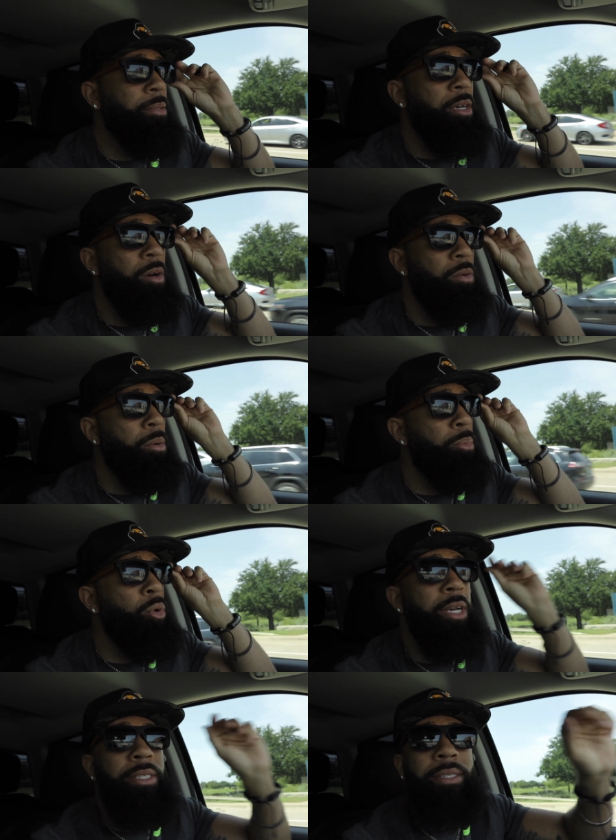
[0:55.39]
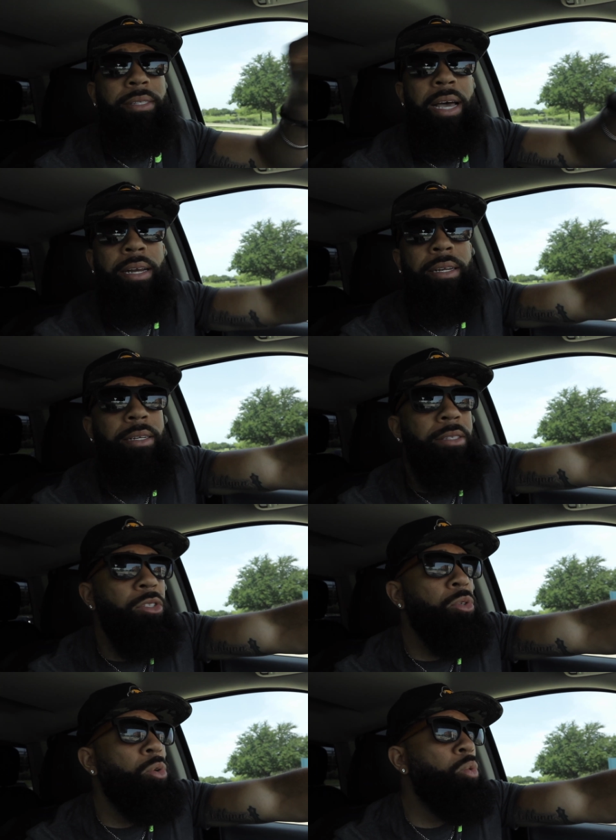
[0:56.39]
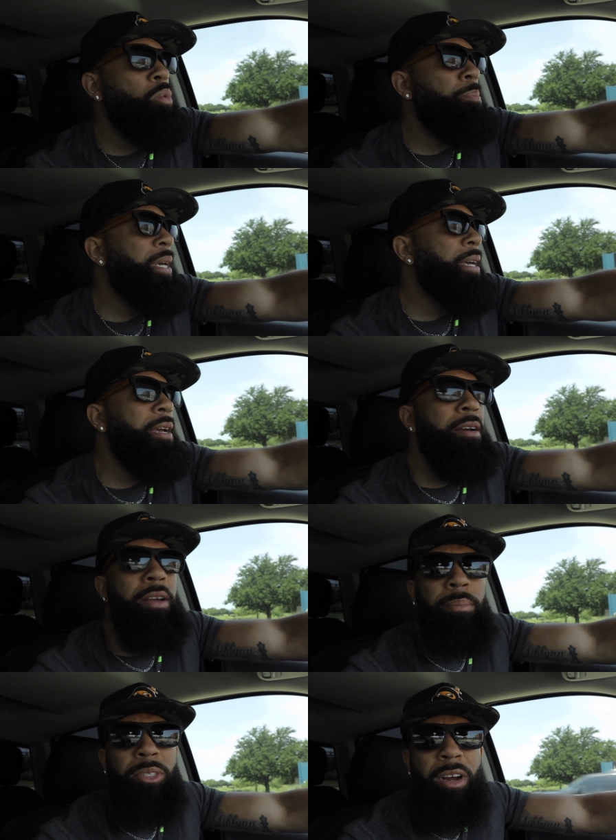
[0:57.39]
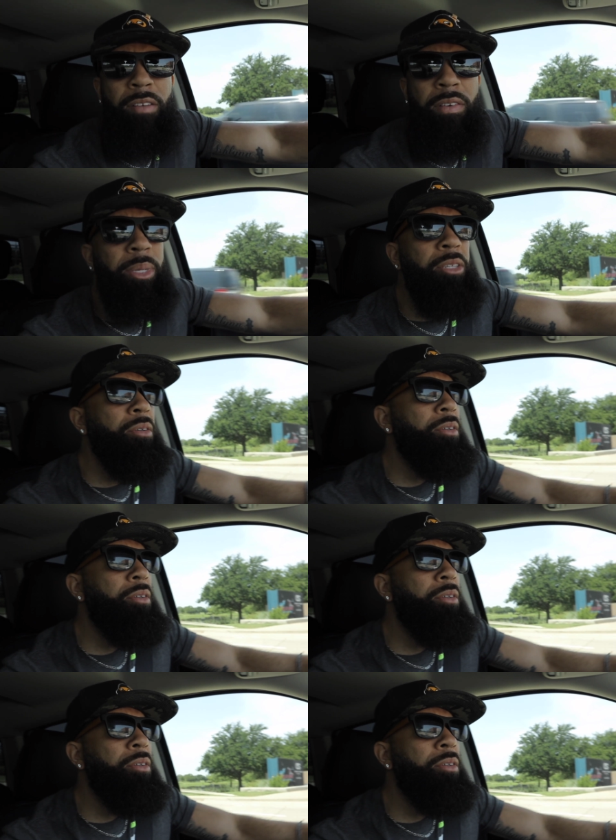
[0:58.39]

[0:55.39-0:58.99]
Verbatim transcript: So your boy is excited to be here. I'm sorry if I'm a little